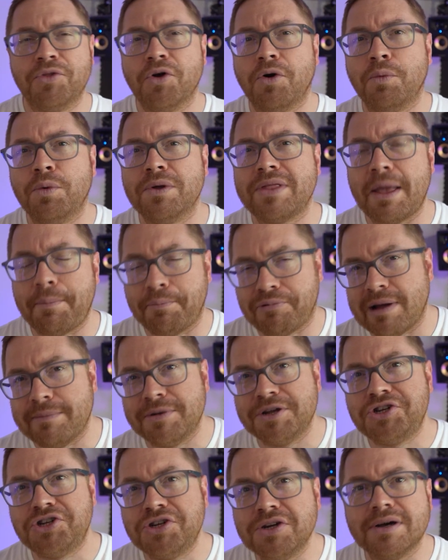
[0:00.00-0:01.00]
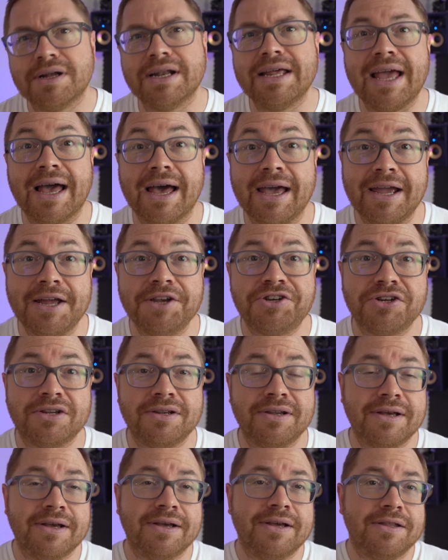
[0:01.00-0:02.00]
Or will they prematurely age
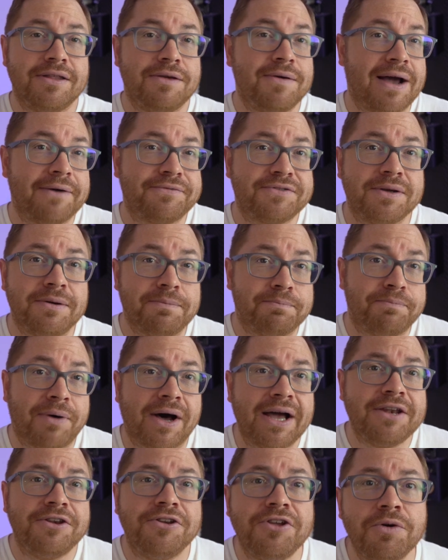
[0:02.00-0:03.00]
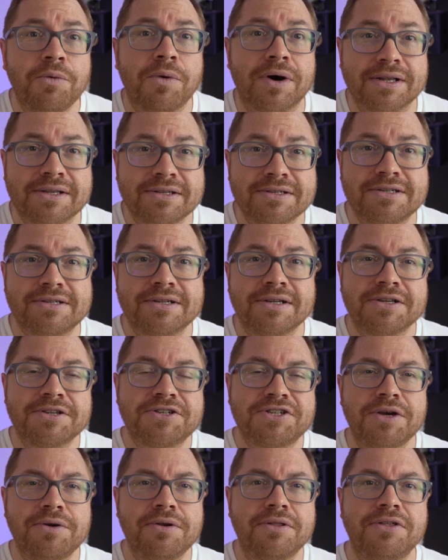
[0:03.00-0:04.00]
and you have to buy new ones
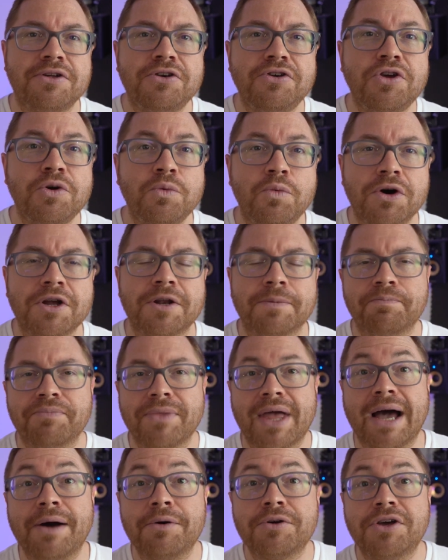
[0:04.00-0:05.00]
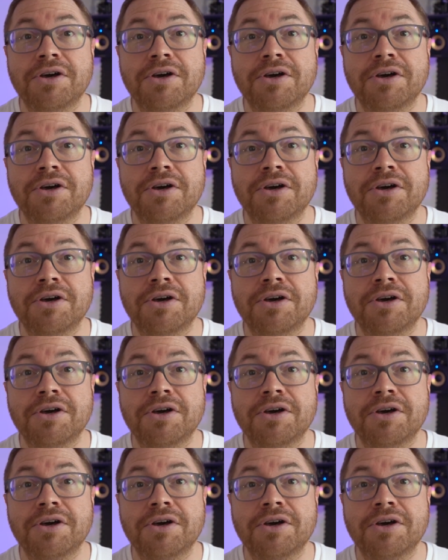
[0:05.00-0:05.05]
sooner than you would? How